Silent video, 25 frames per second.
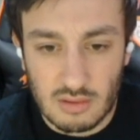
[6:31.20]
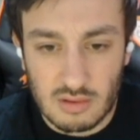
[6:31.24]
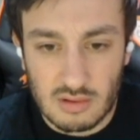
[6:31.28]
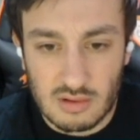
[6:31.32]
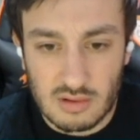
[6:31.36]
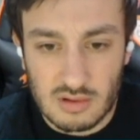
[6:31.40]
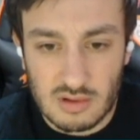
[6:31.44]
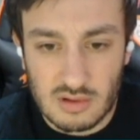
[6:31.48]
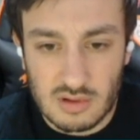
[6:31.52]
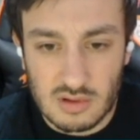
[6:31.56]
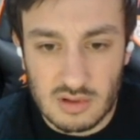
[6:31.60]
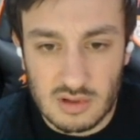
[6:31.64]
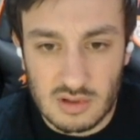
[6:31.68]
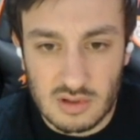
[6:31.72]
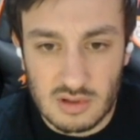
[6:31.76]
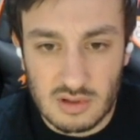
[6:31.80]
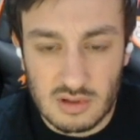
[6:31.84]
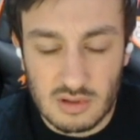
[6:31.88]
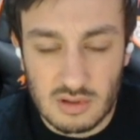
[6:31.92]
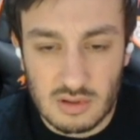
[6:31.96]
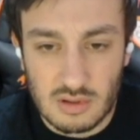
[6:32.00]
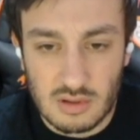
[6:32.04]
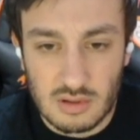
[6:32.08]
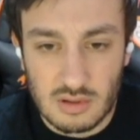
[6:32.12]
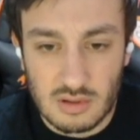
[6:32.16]

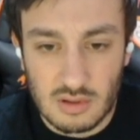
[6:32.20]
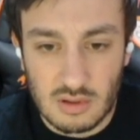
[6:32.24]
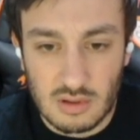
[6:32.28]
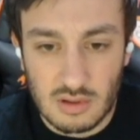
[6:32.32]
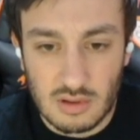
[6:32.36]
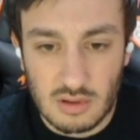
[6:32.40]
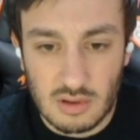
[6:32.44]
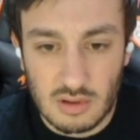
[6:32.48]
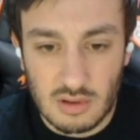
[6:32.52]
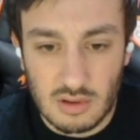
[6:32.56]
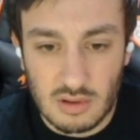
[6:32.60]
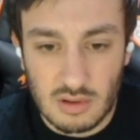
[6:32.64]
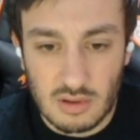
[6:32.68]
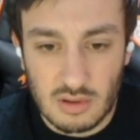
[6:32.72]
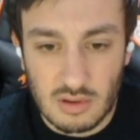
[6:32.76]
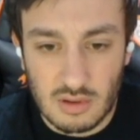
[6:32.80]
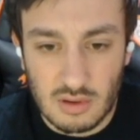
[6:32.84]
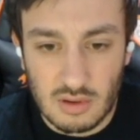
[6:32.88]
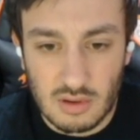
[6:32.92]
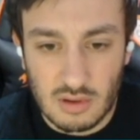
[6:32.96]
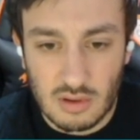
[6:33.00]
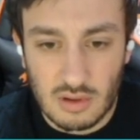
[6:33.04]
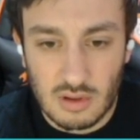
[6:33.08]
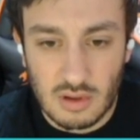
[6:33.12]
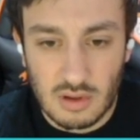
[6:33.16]

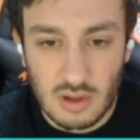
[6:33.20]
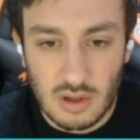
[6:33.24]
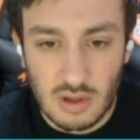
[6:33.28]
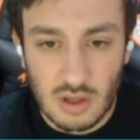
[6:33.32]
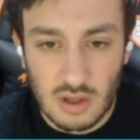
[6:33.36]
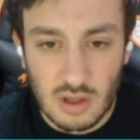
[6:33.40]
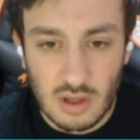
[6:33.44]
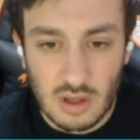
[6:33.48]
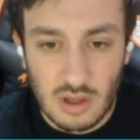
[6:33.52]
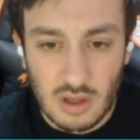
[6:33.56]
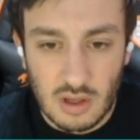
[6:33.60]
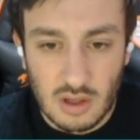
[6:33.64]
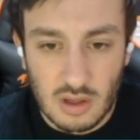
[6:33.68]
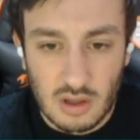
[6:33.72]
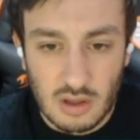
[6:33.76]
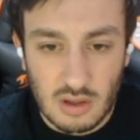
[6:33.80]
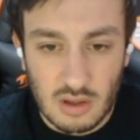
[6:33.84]
Nobody speaks.